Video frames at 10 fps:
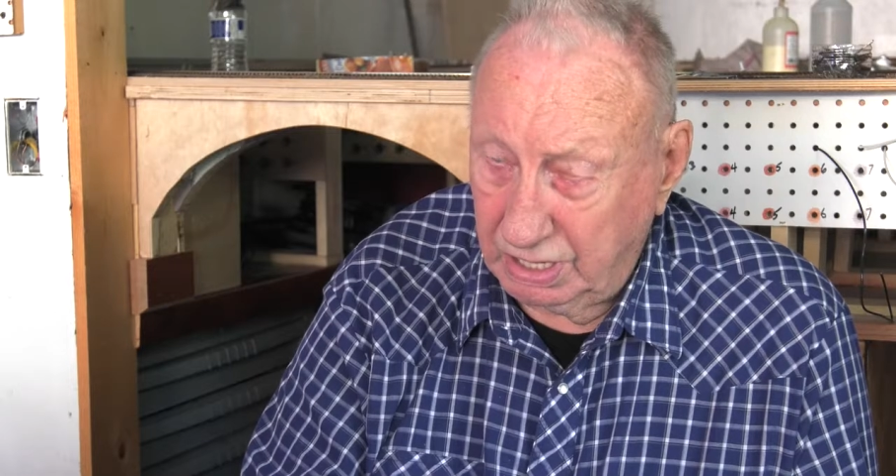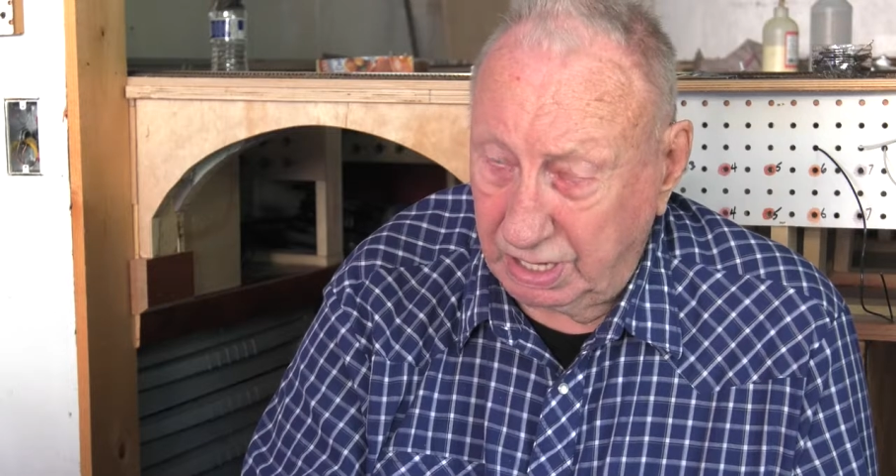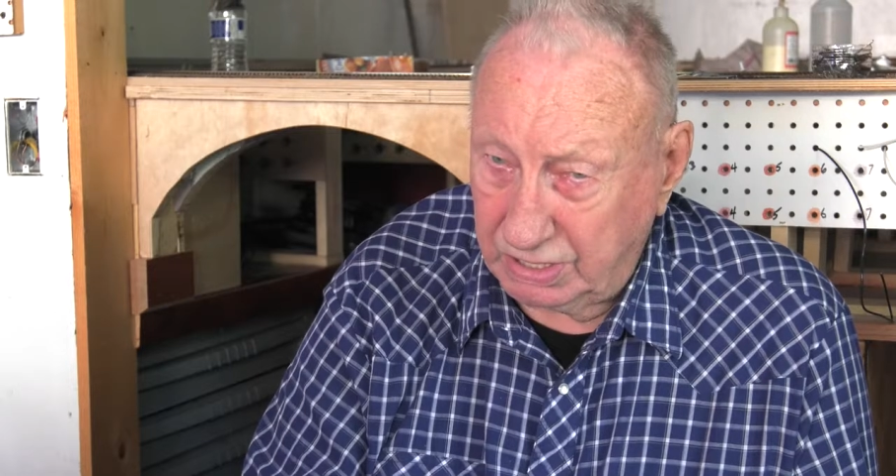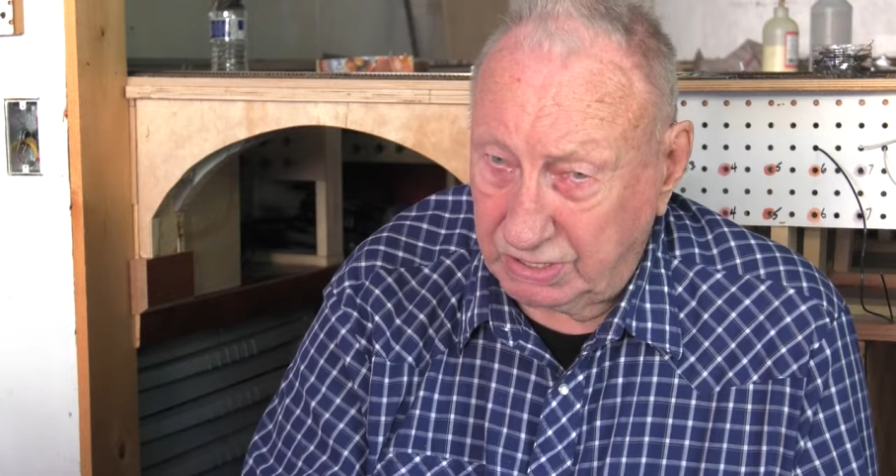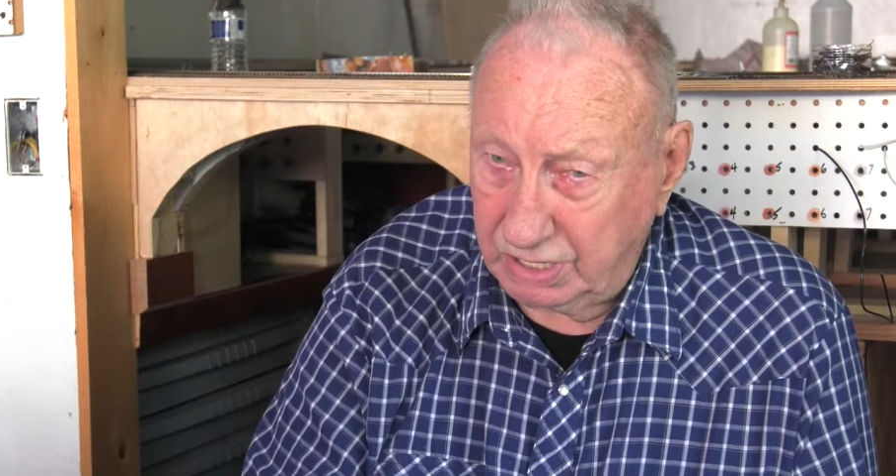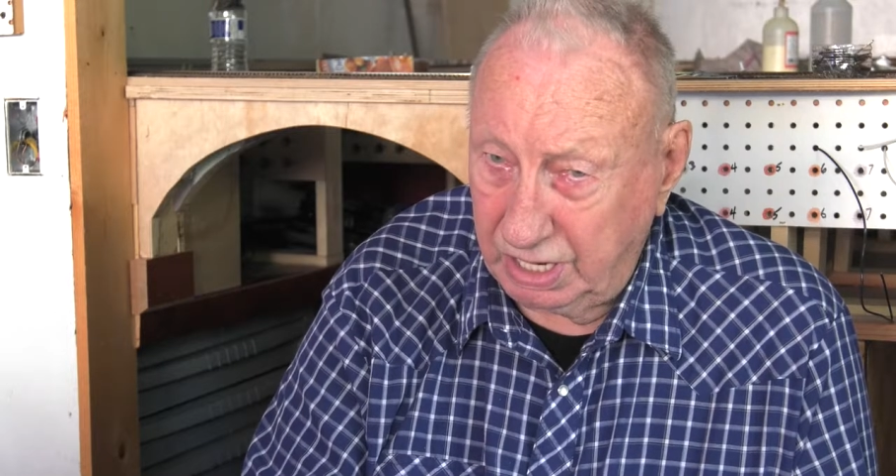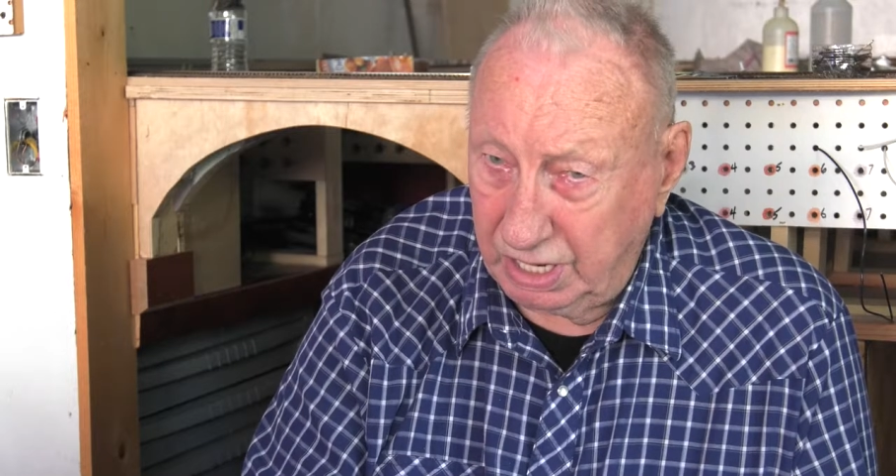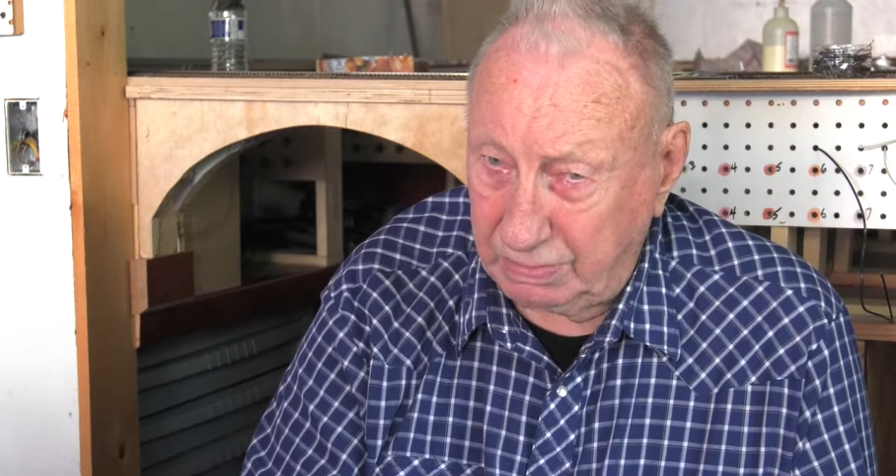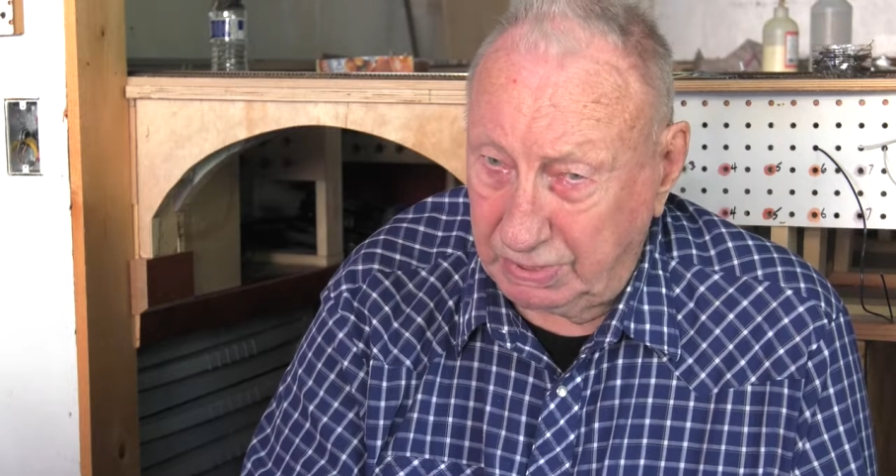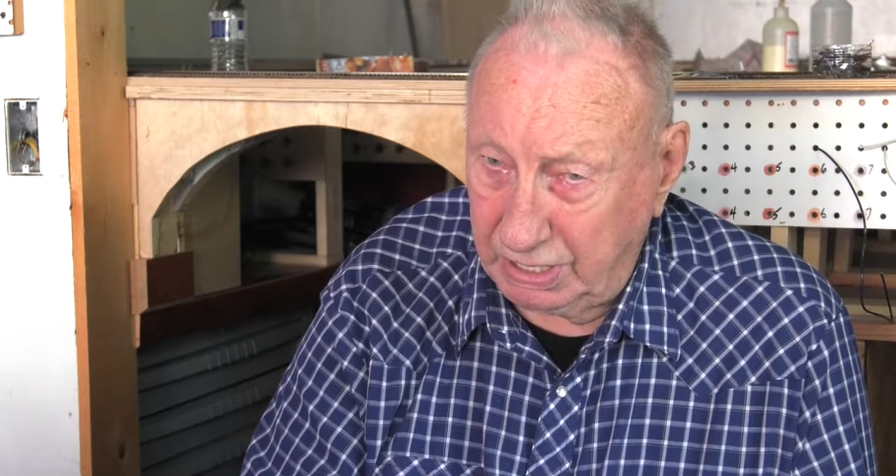that she
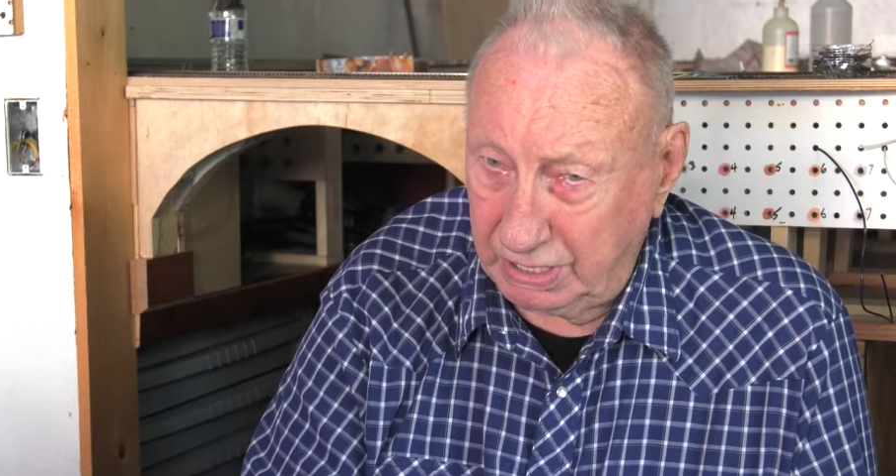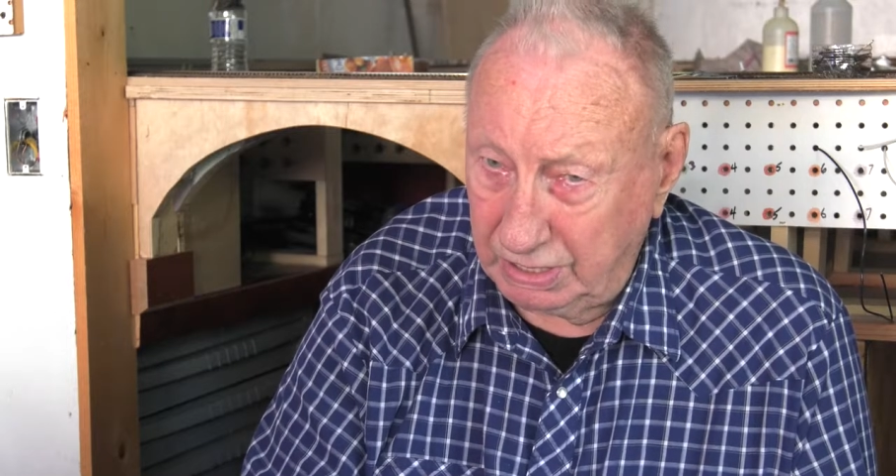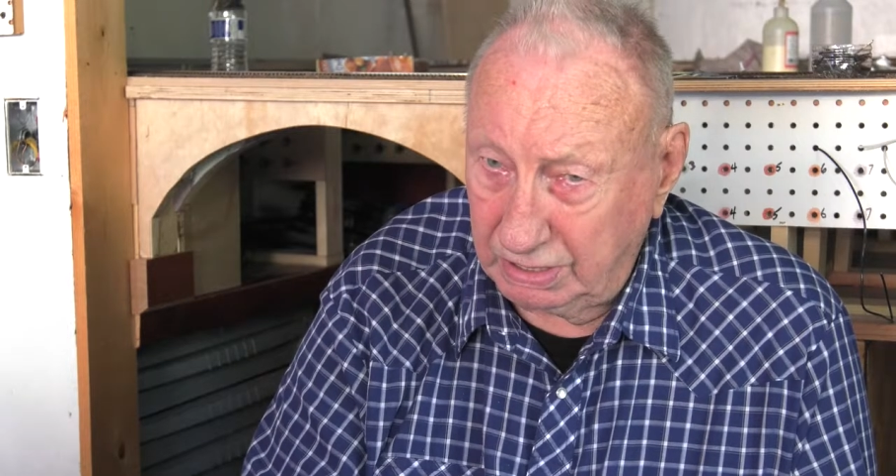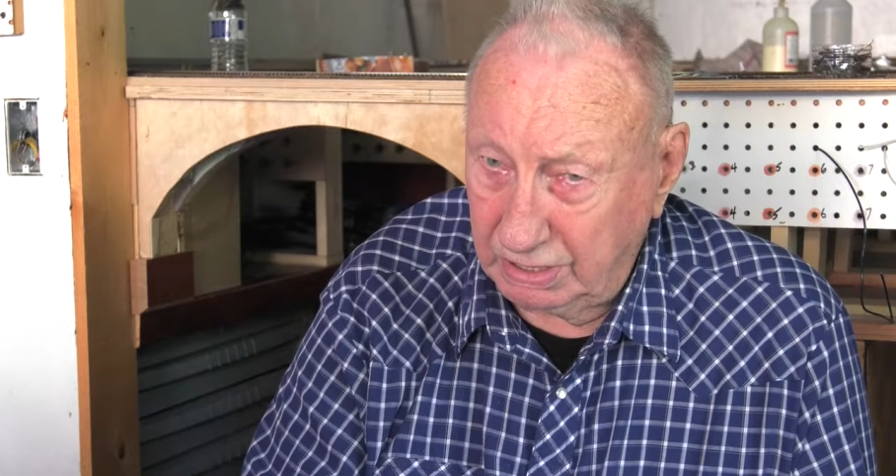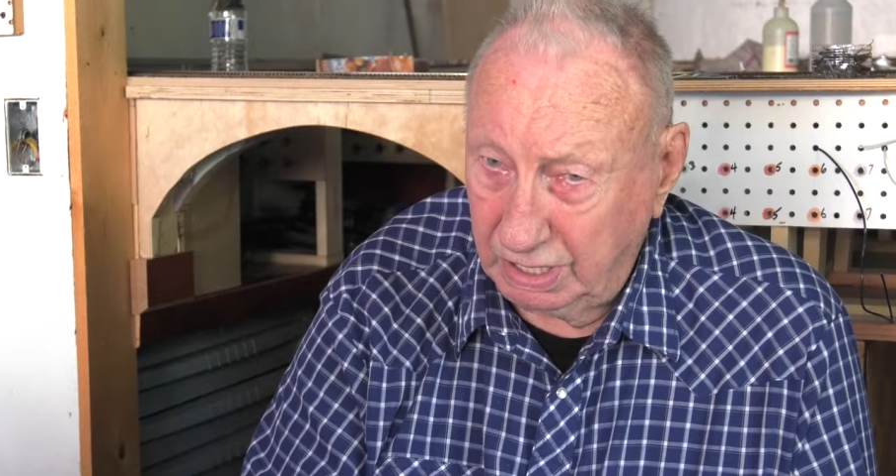had been